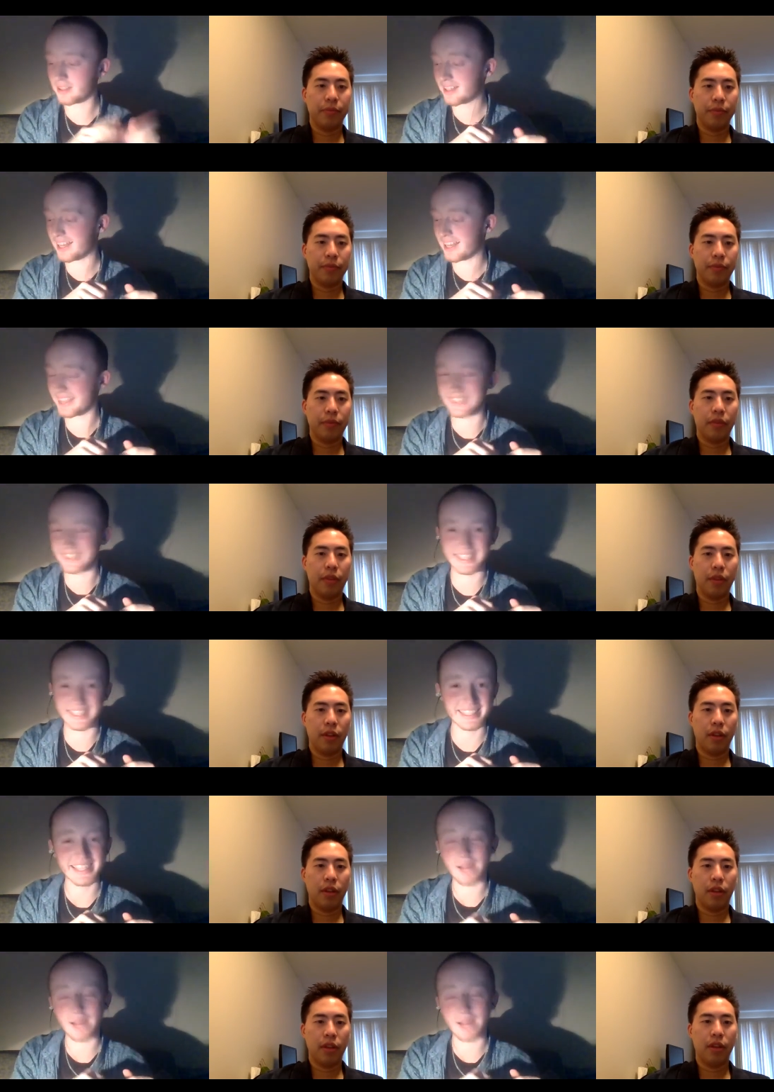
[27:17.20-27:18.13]
Speaker 1: as an
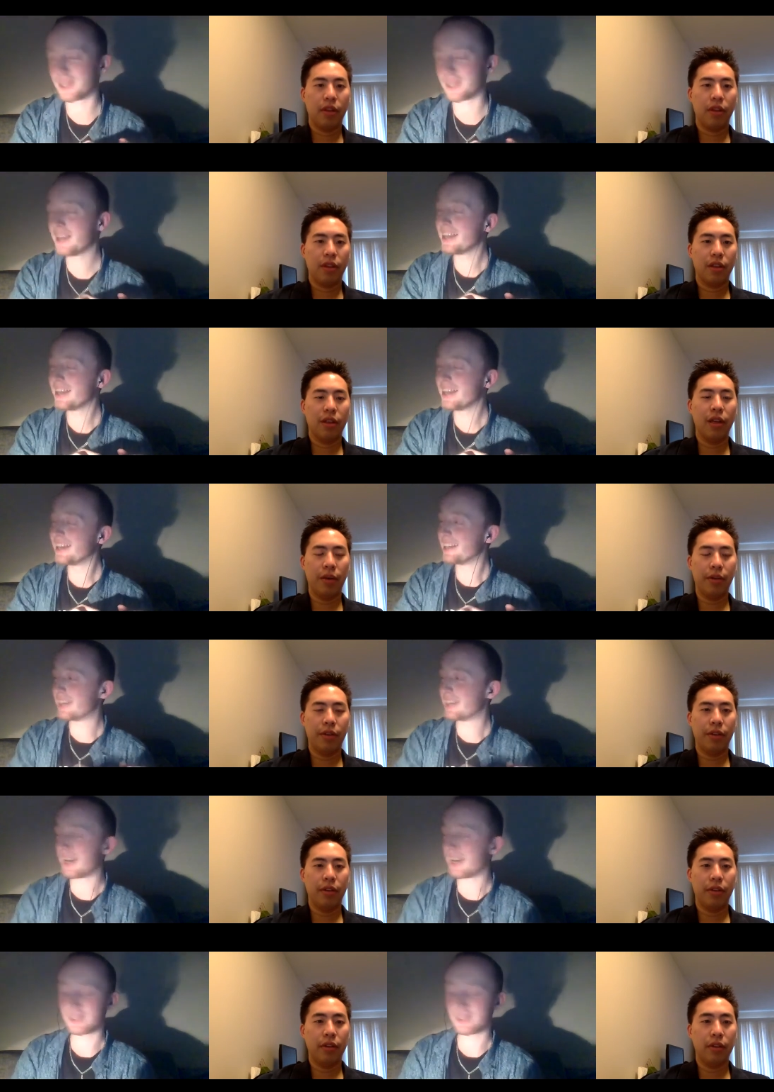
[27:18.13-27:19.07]
example. Yeah.
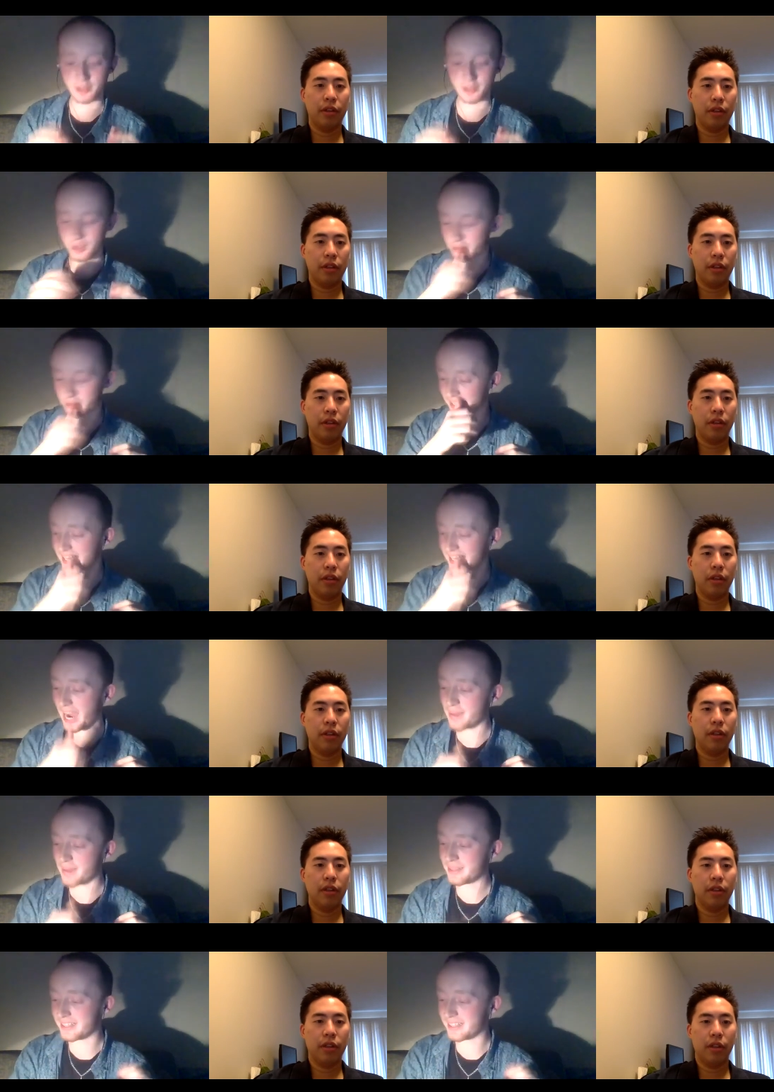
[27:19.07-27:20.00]
Totally
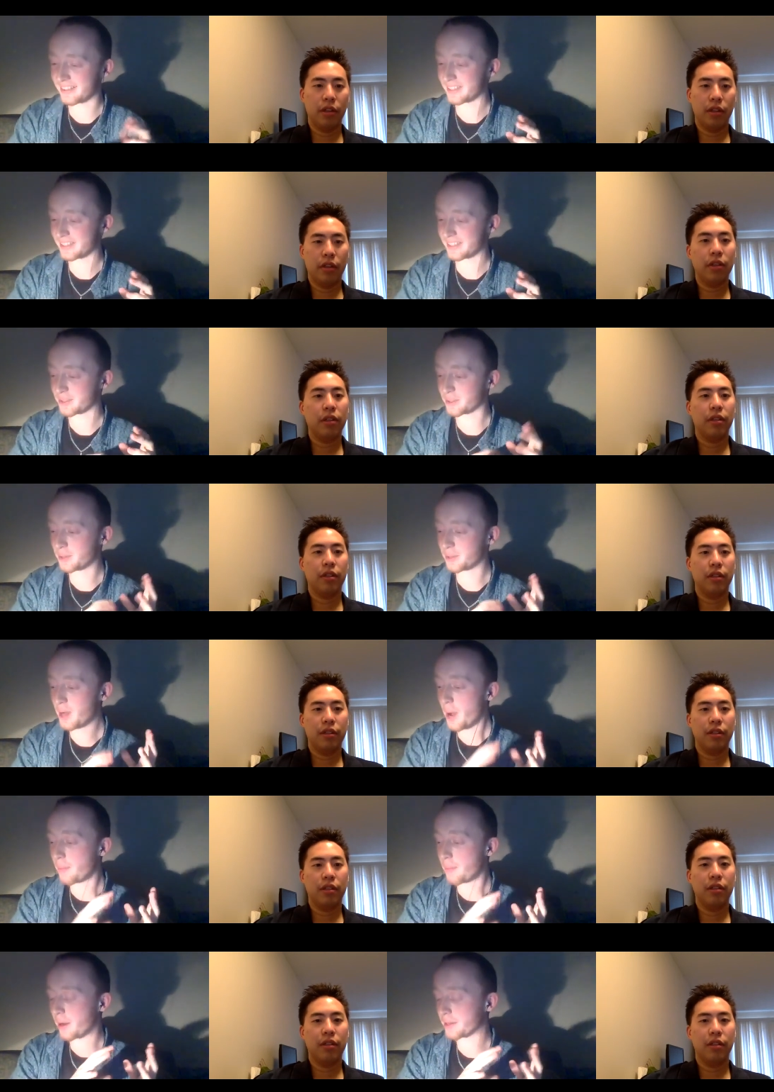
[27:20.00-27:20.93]
IP thing to do,
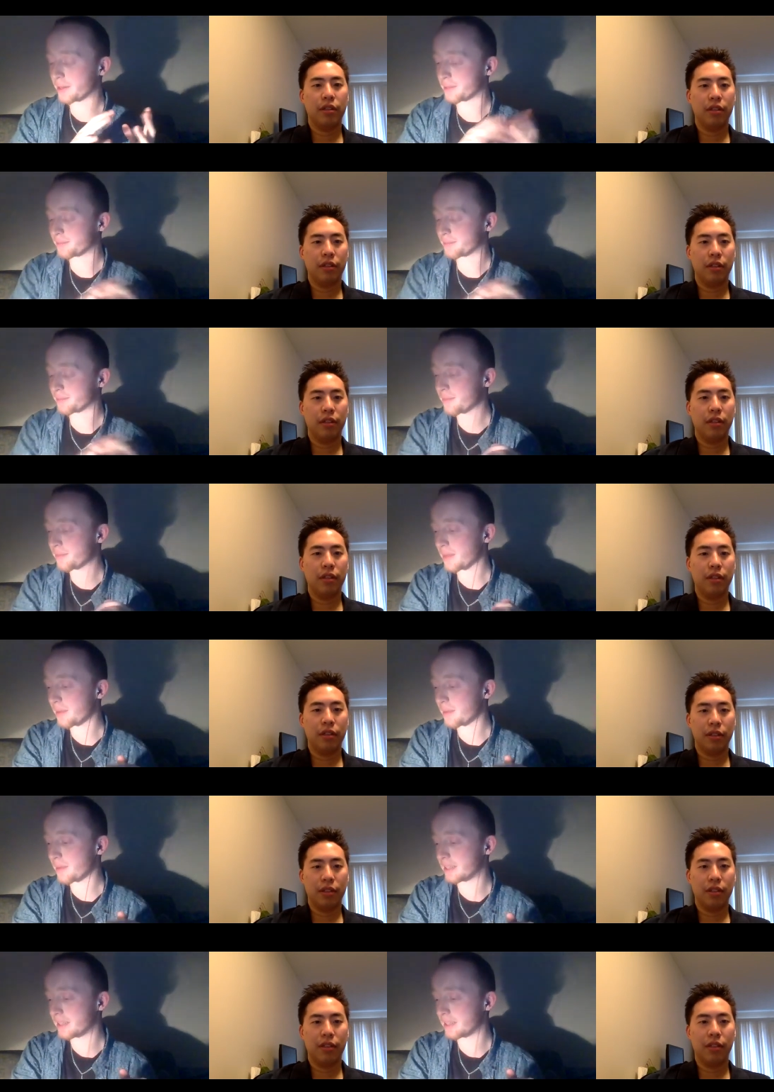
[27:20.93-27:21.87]
but
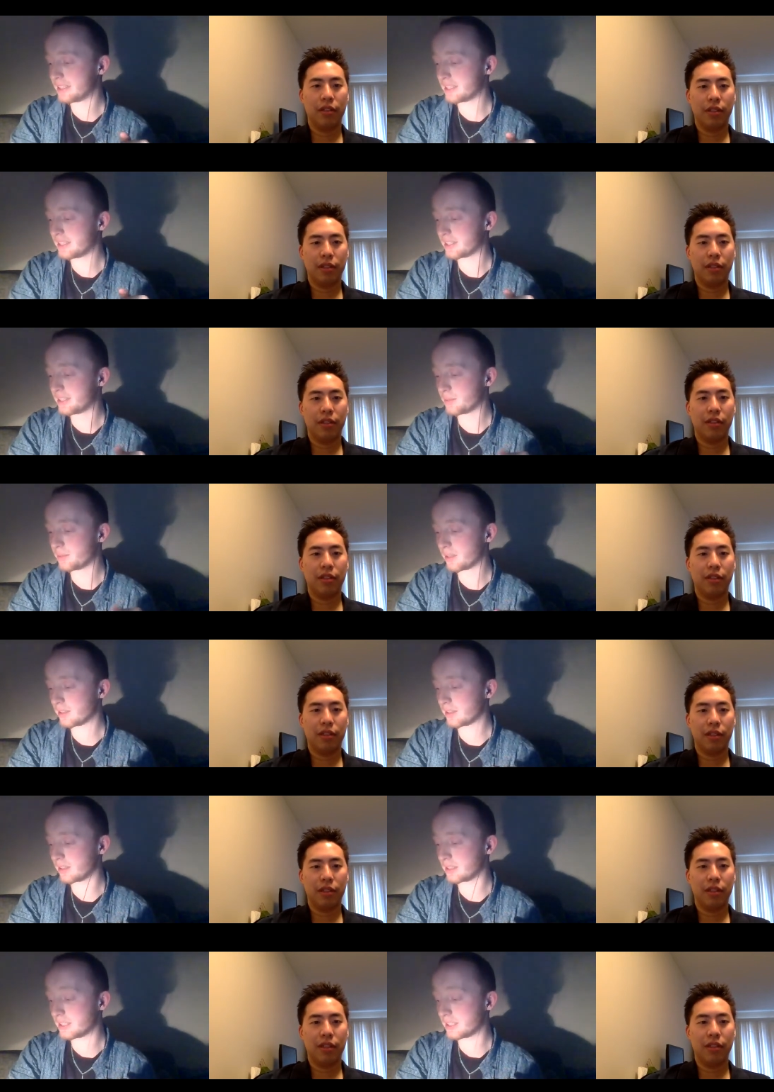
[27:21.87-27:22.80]
she
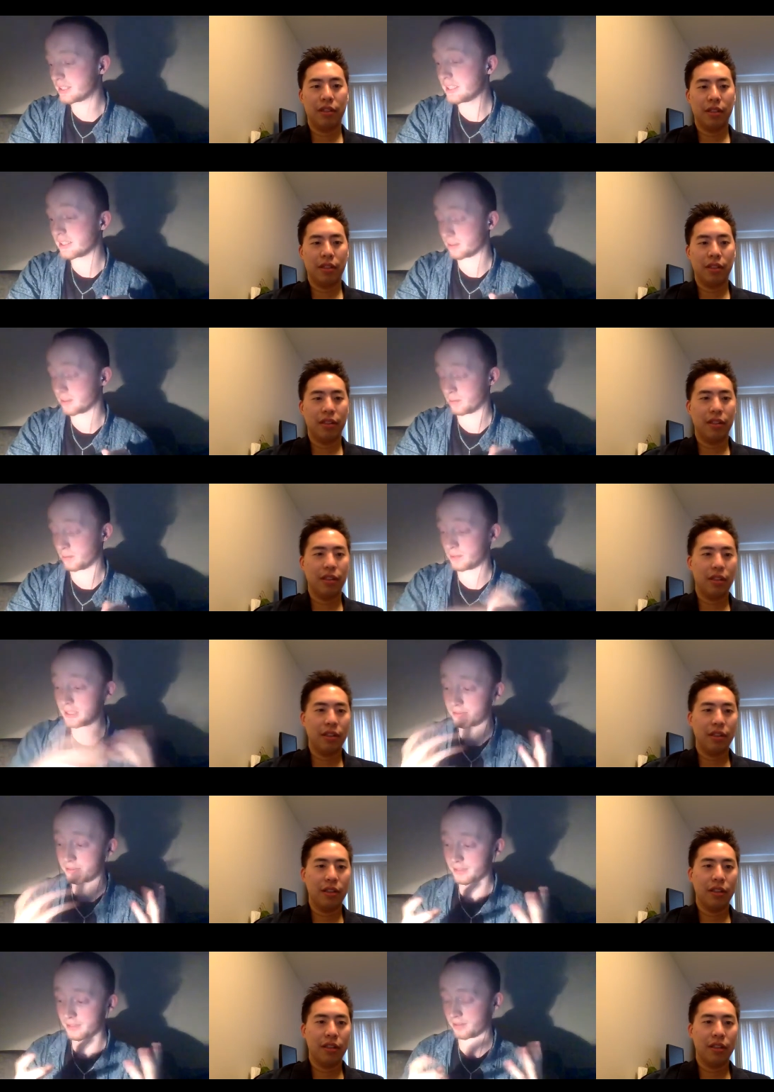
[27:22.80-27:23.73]
is really
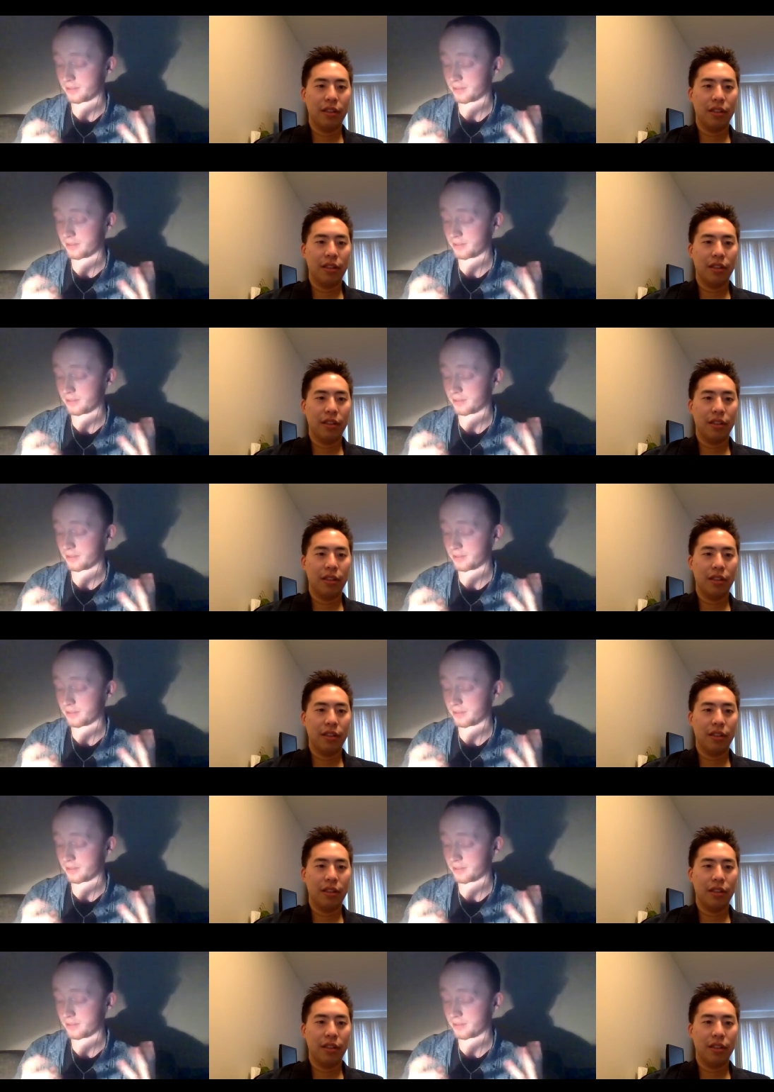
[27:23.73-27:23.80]
fearful.